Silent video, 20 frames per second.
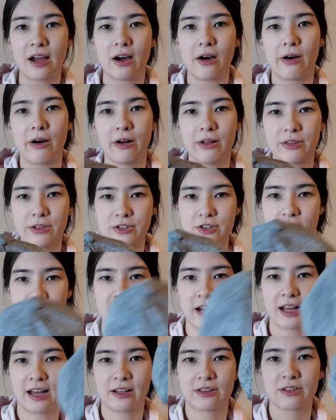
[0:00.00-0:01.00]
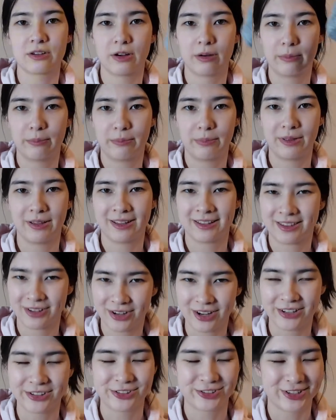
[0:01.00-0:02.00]
All the dragon hats are built, they're
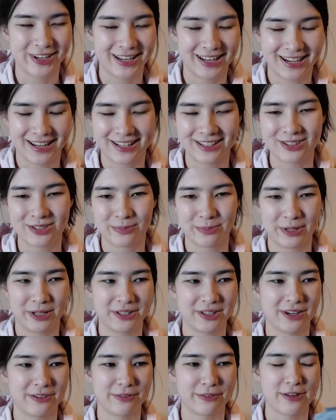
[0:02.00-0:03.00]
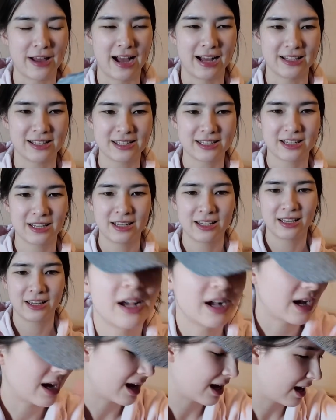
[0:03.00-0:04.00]
called dragon hats, they're built off of hats.
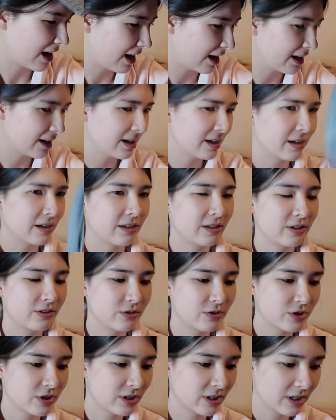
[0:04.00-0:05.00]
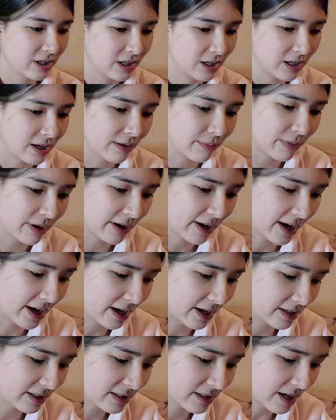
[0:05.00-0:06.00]
I usually get my
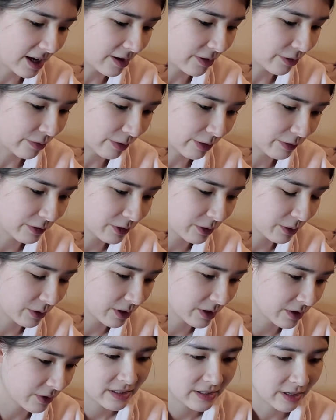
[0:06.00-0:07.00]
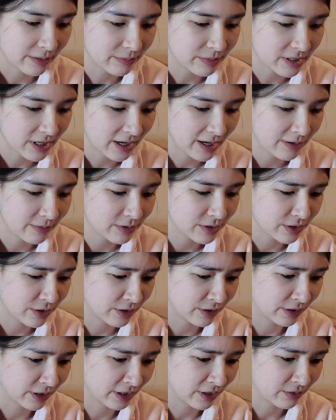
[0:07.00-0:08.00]
hats at thrift stores. Sometimes there
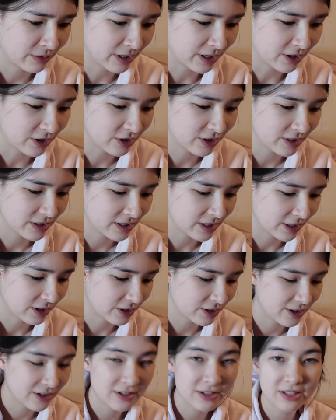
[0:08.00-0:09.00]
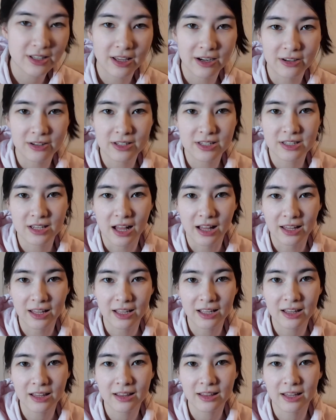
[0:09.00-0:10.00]
are liquidation centers that are
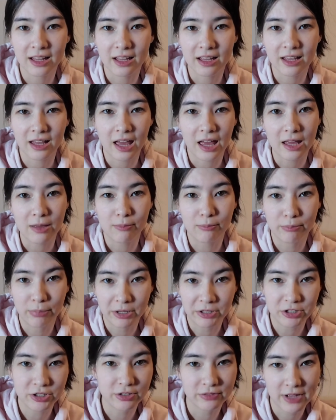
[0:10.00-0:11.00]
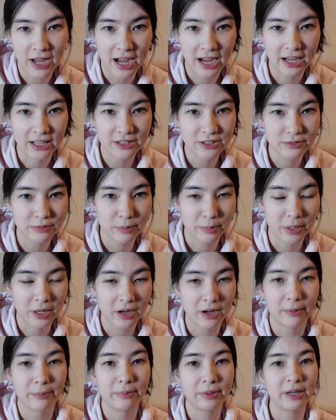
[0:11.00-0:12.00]
selling like a bunch of hats from a
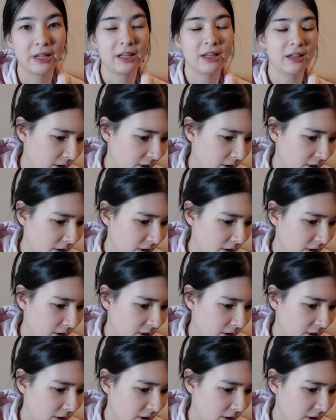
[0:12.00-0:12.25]
company.